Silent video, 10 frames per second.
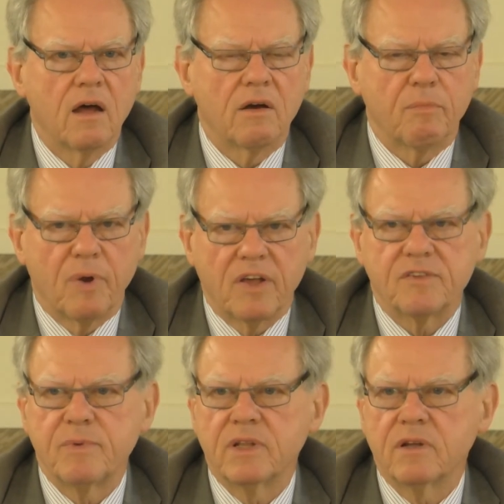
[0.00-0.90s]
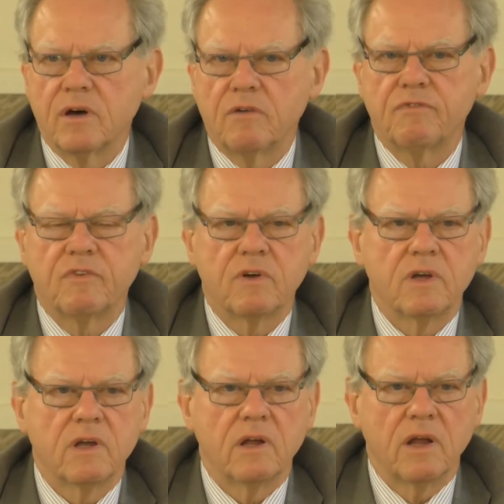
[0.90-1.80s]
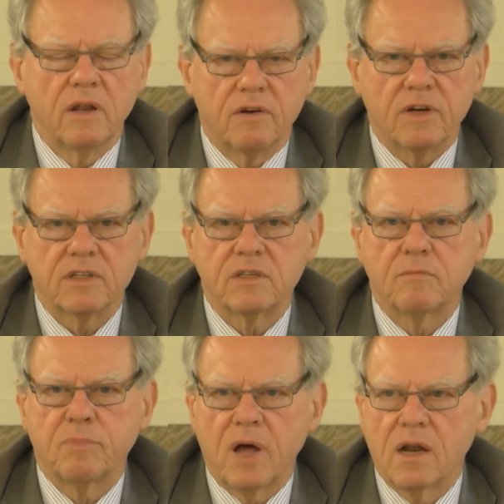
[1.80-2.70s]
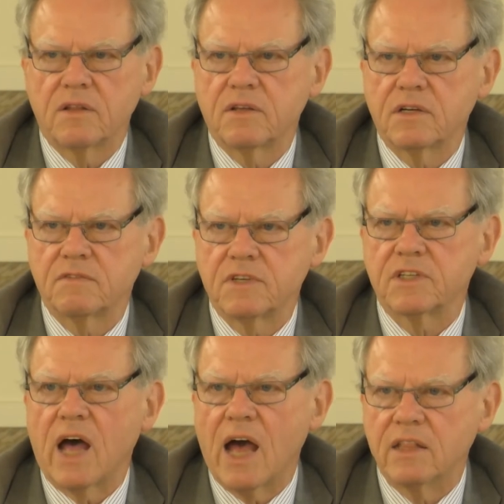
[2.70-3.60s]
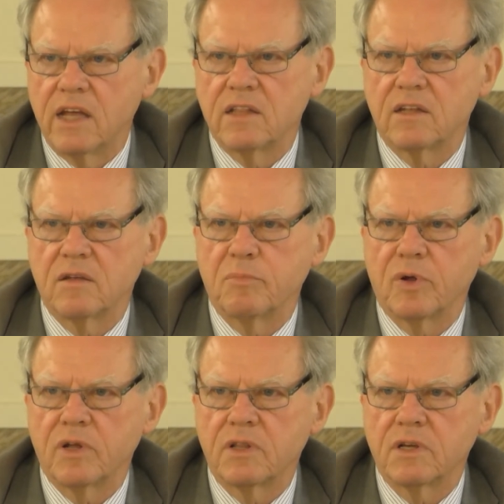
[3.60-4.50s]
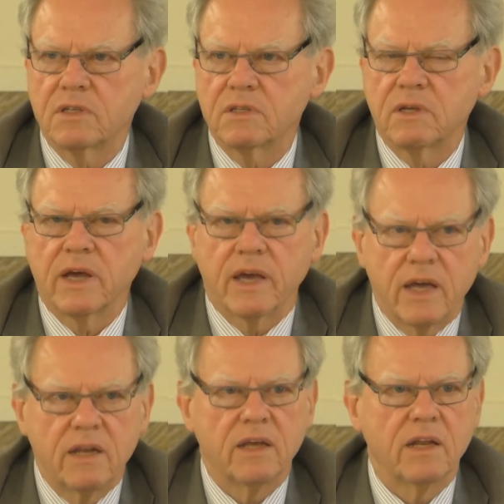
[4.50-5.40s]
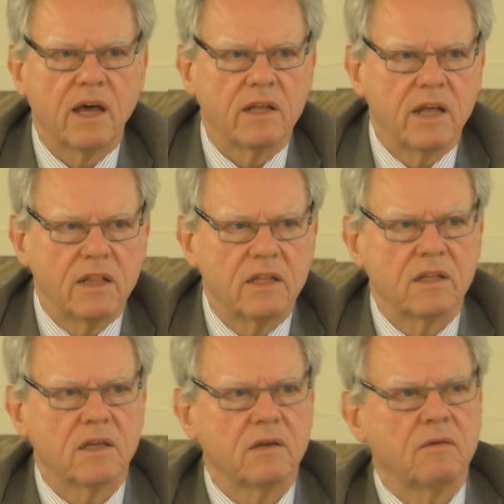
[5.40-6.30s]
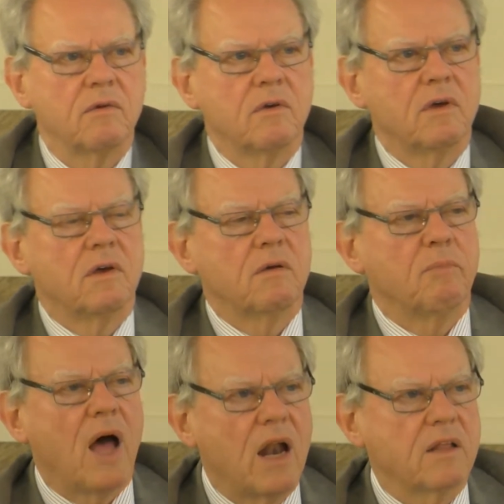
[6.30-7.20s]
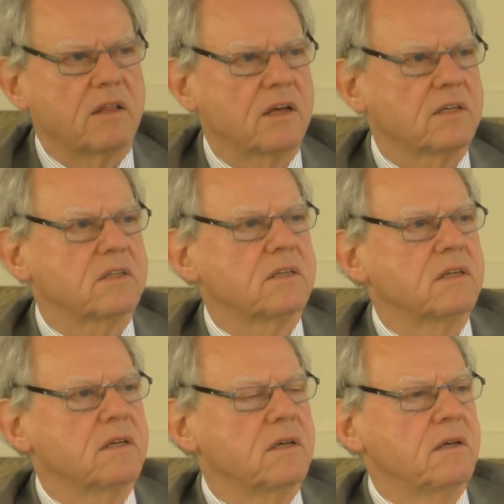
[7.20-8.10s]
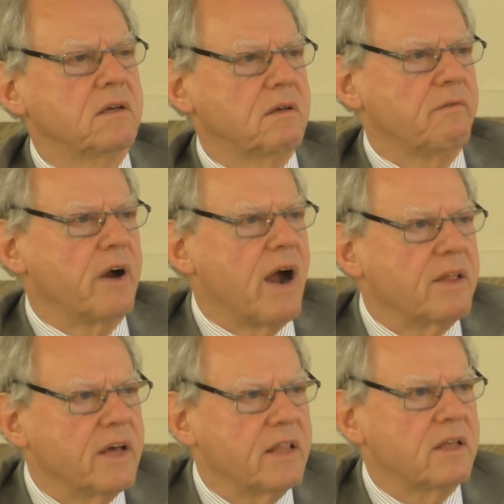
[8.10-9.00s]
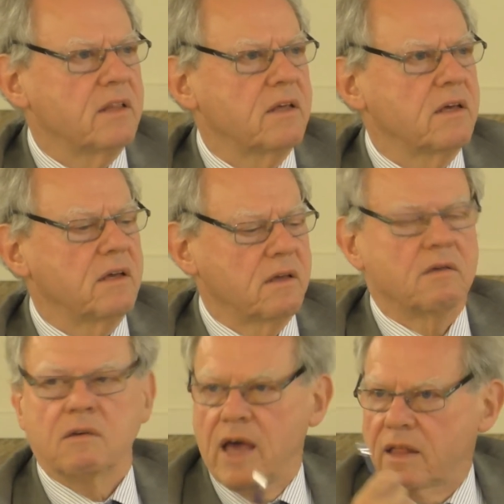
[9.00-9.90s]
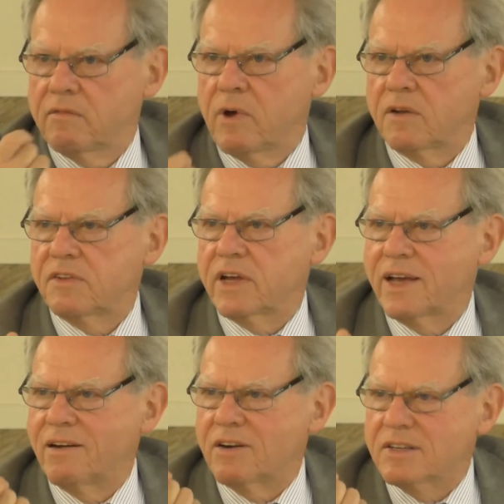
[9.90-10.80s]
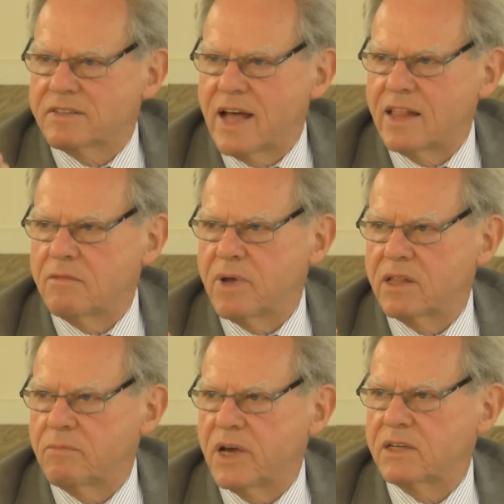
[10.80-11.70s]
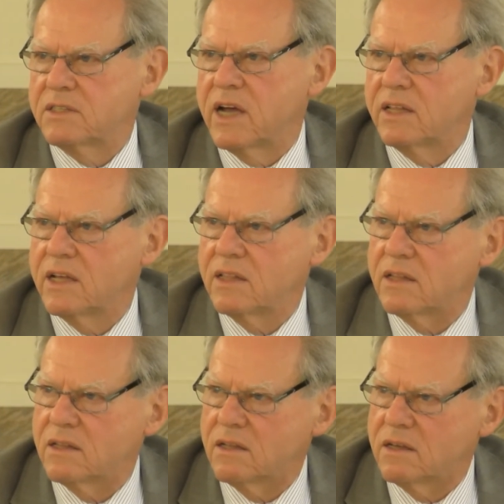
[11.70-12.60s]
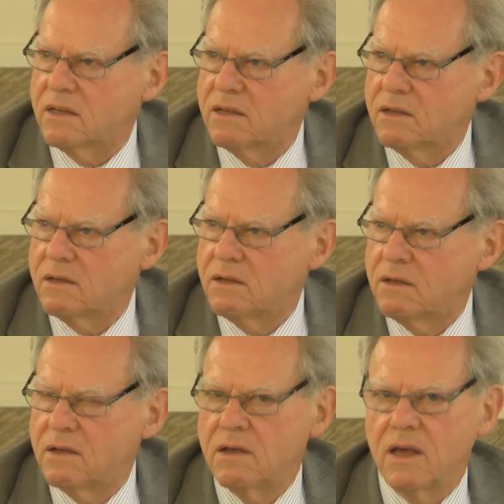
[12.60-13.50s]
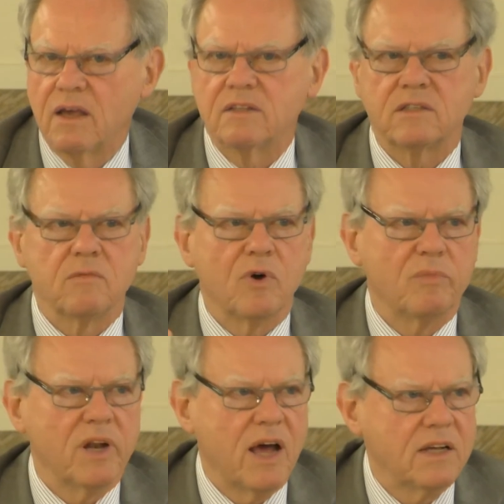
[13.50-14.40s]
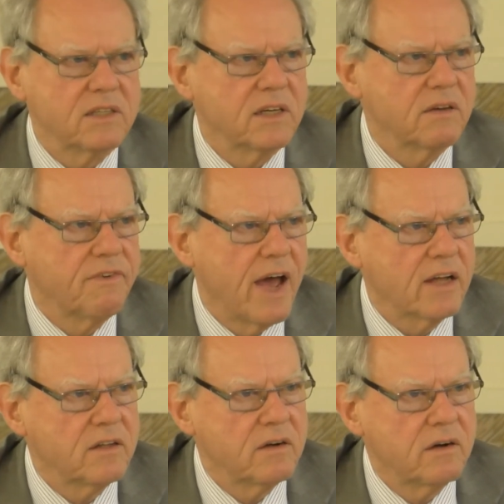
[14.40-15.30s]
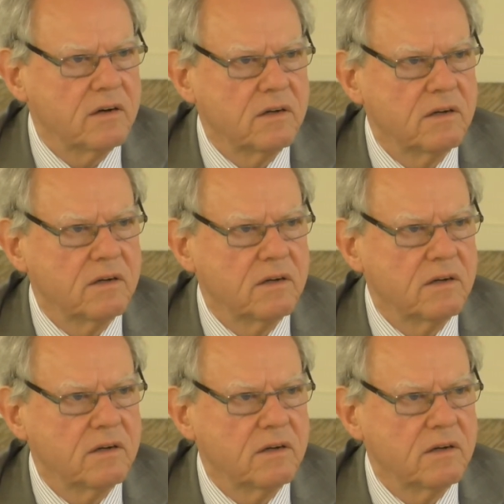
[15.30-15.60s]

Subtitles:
a replacement of interest politics with identity politics. Again, in identity politics, where identity, and once again, resentment-based identity, is the mobilizing factor,